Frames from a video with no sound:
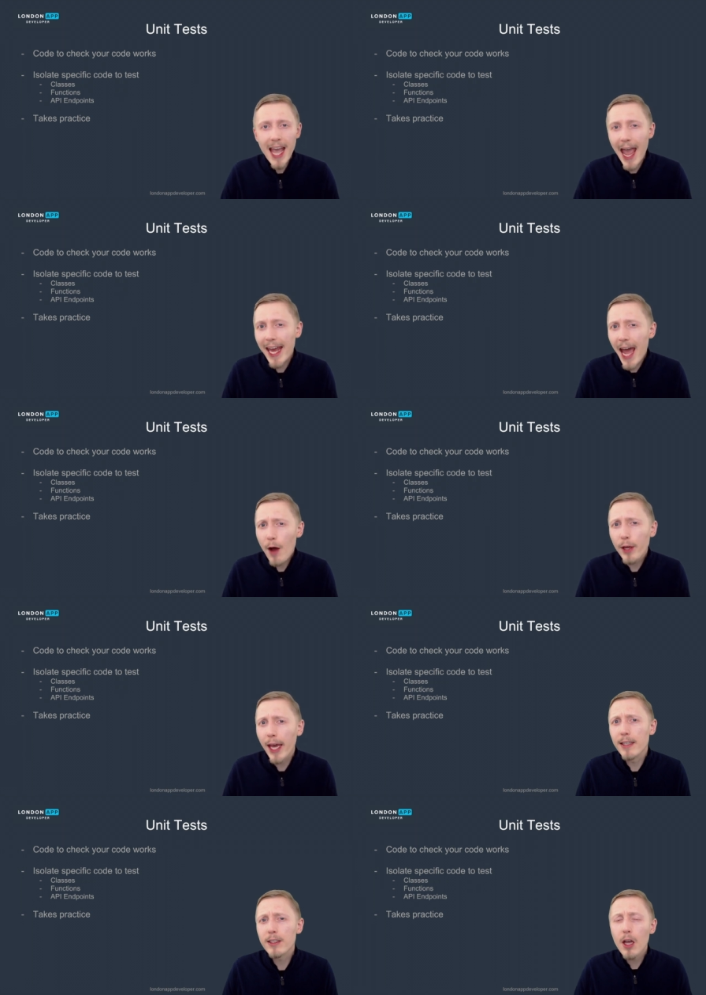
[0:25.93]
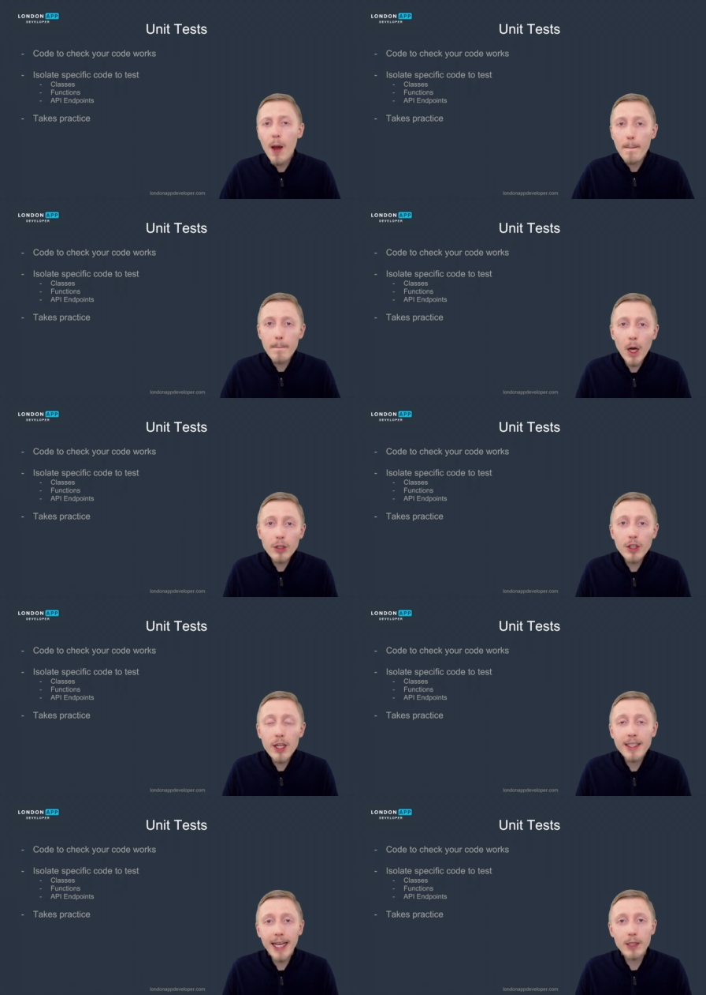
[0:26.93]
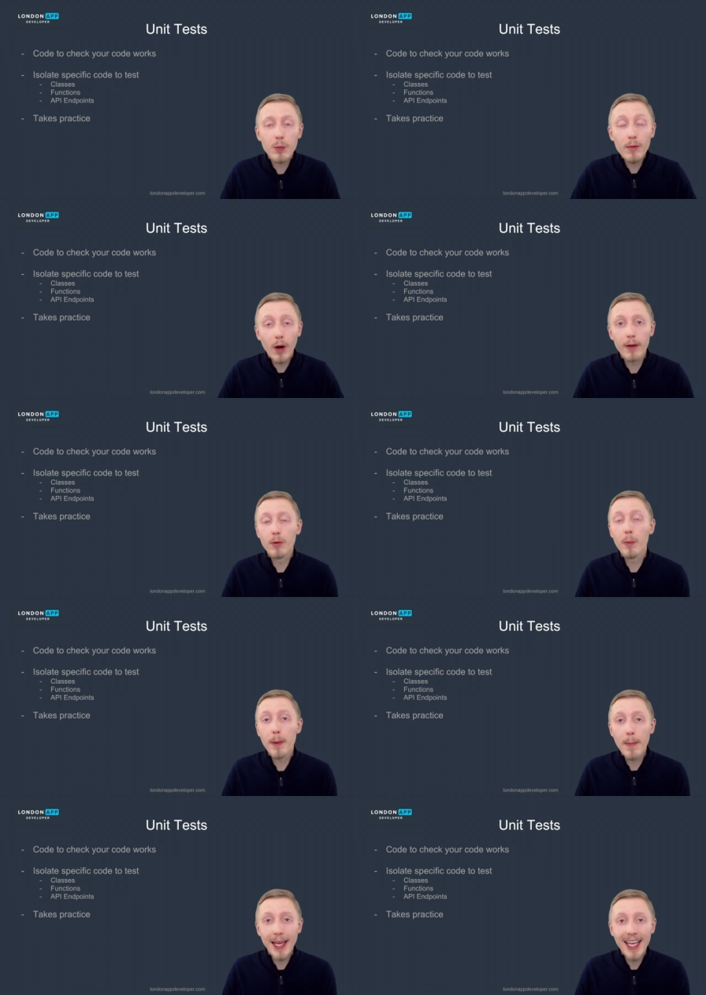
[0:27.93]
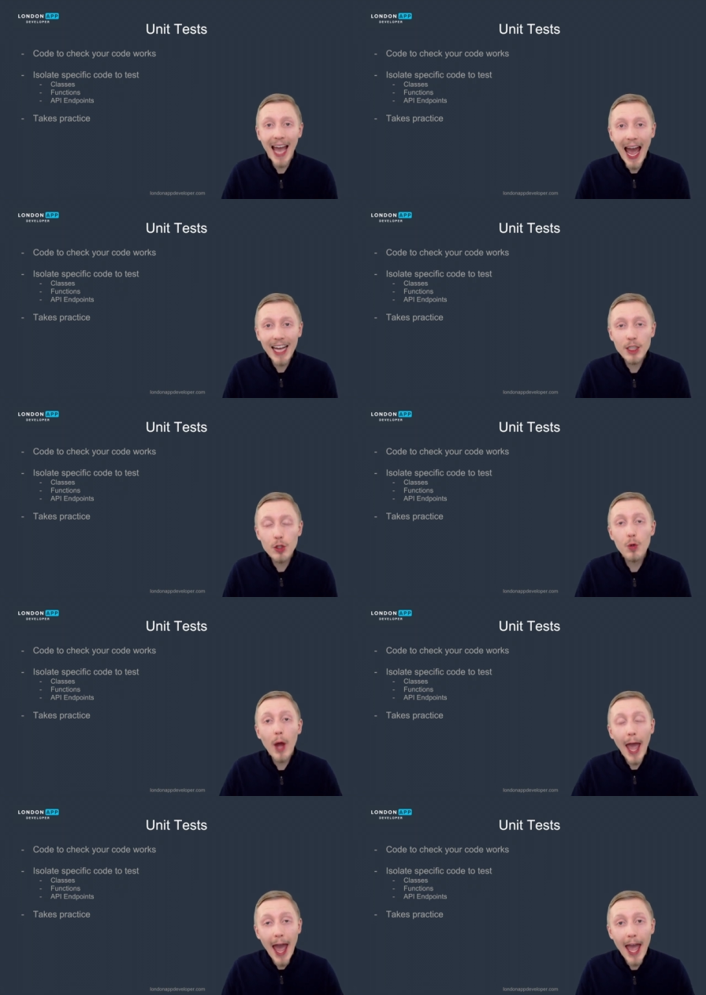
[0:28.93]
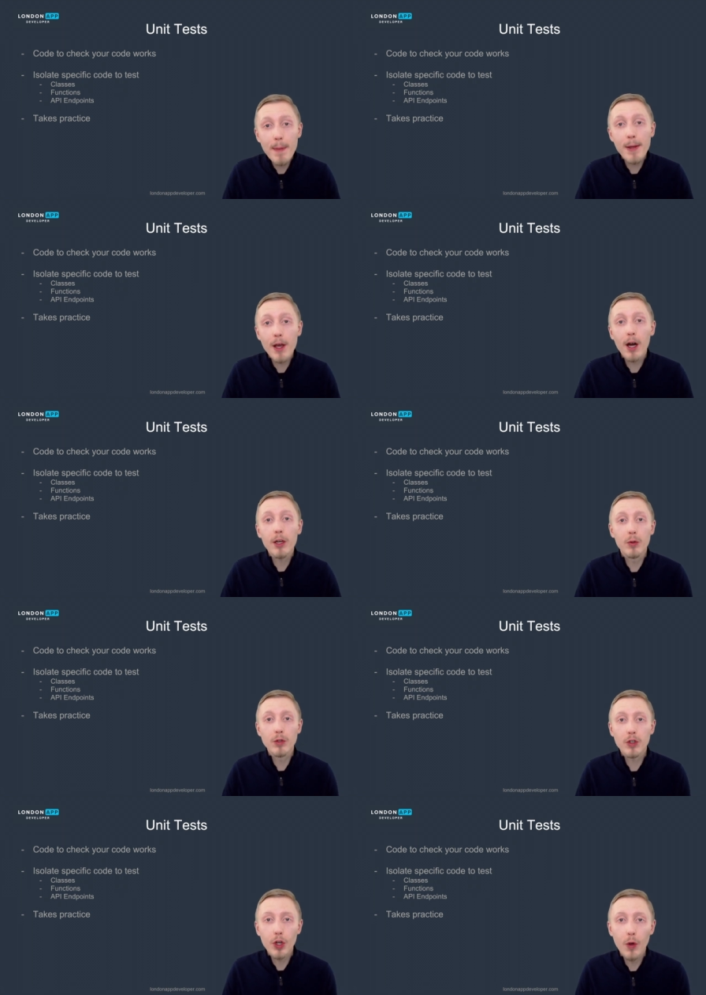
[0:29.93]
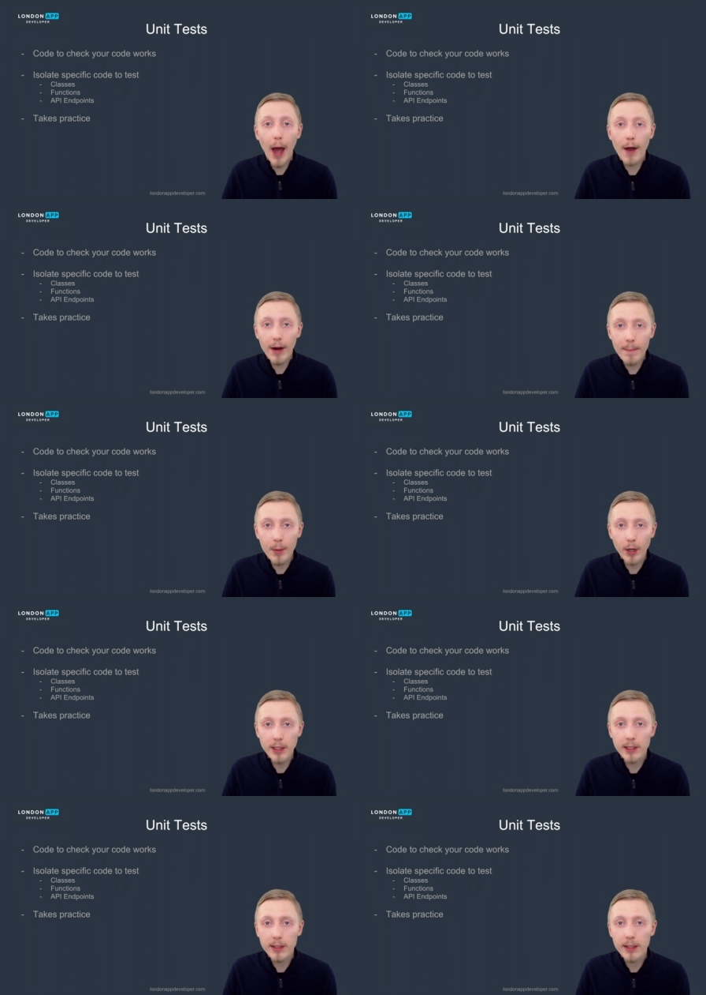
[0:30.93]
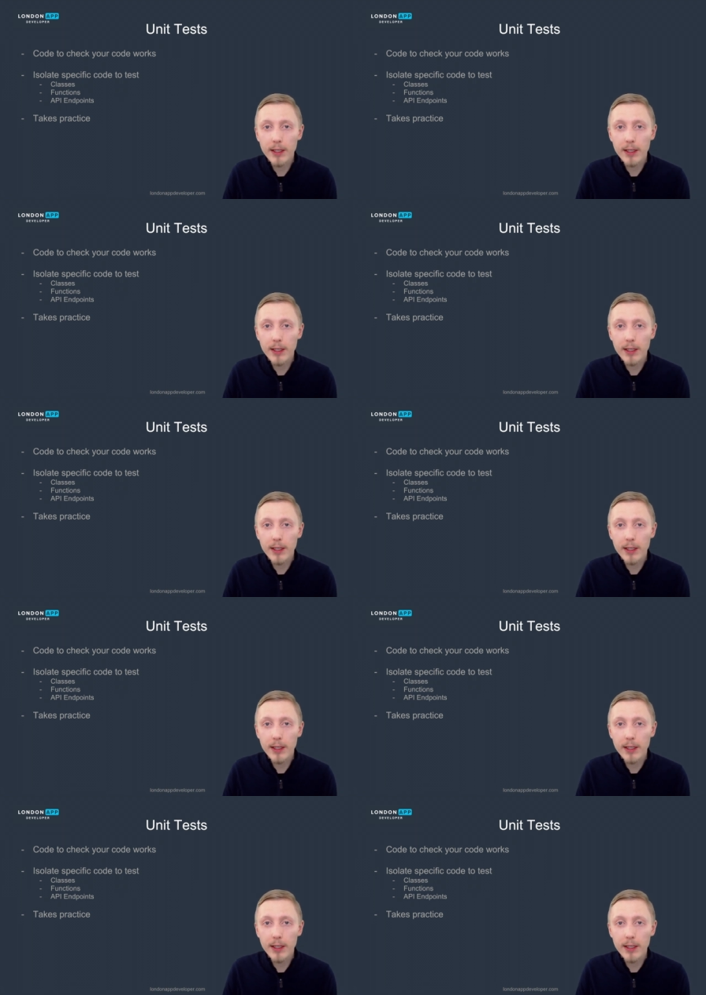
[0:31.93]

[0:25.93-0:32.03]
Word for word: In our case, most of the tests we write will be making actual API calls to our endpoints.